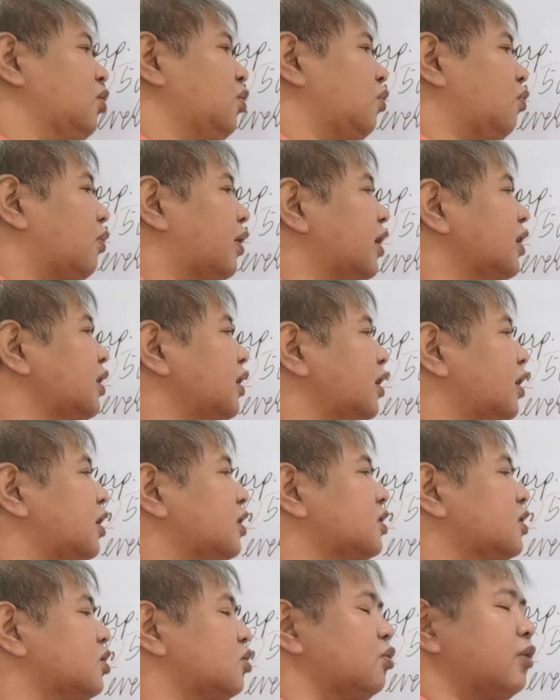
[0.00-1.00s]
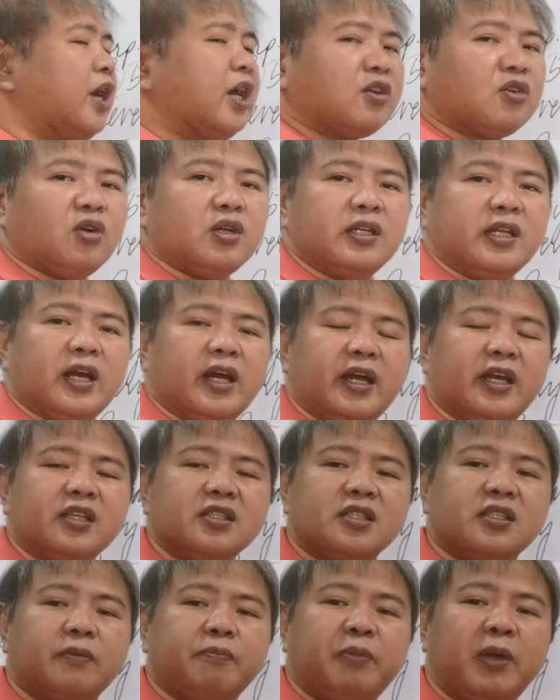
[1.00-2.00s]
One is to
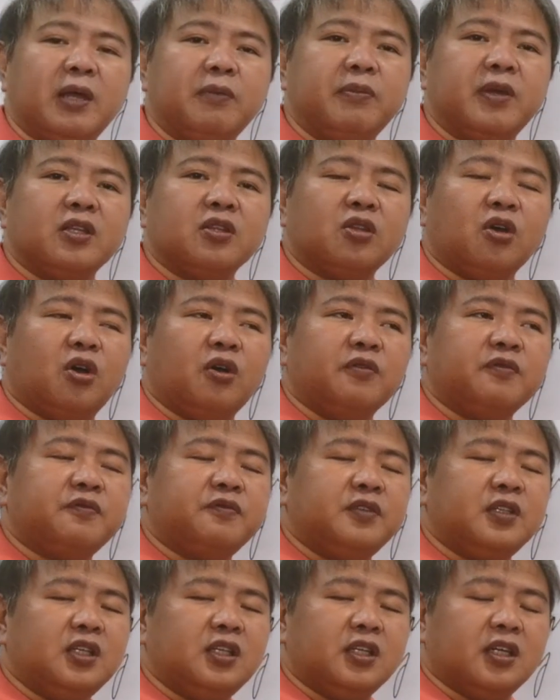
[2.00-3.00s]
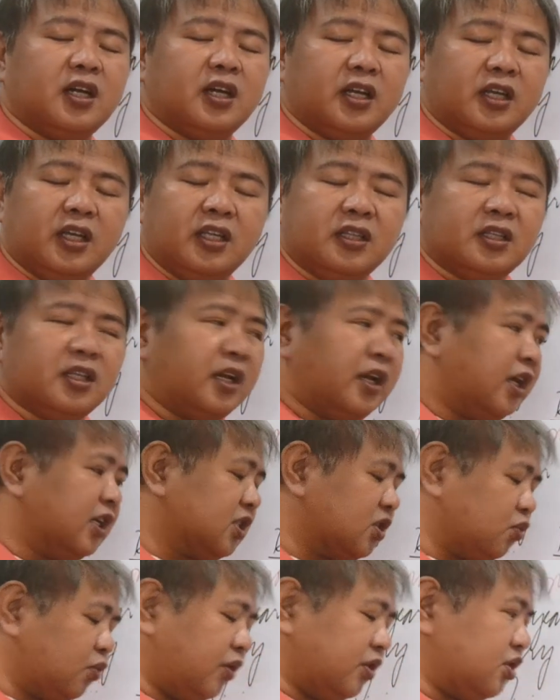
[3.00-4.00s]
recognize the payment of the
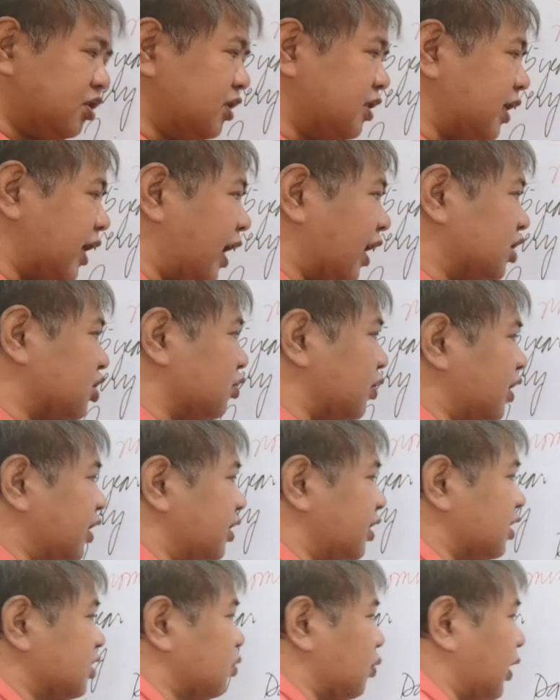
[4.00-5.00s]
interest, which is actually this